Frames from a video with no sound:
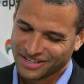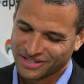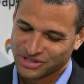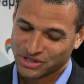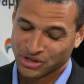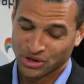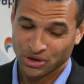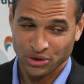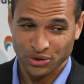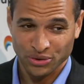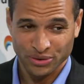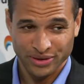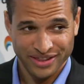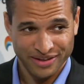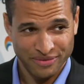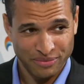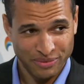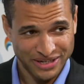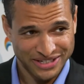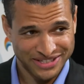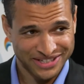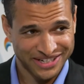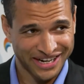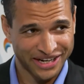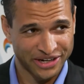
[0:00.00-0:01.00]
So the
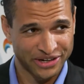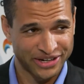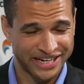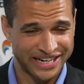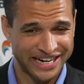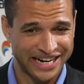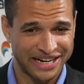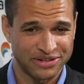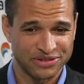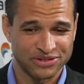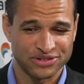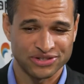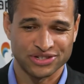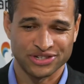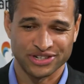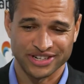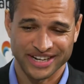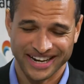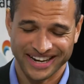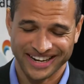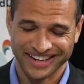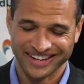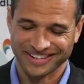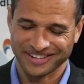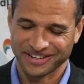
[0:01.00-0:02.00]
ones that I can announce
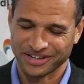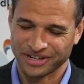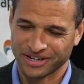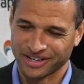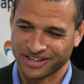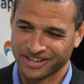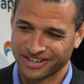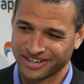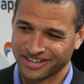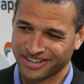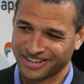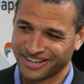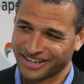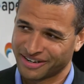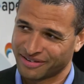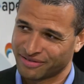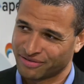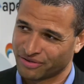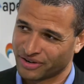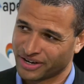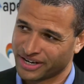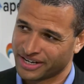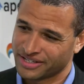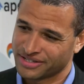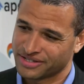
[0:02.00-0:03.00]
today are Air
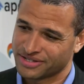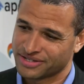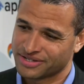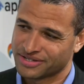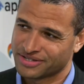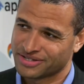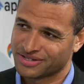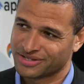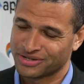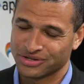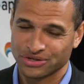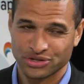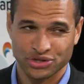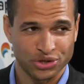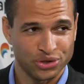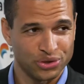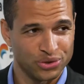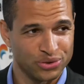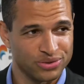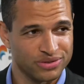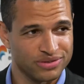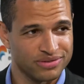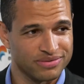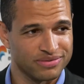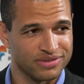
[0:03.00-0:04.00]
France,
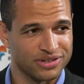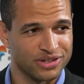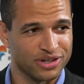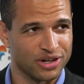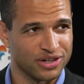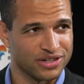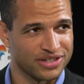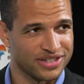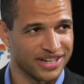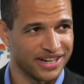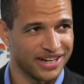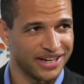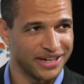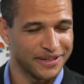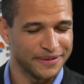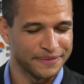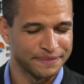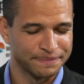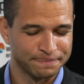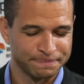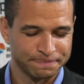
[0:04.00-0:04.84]
June, Corsair,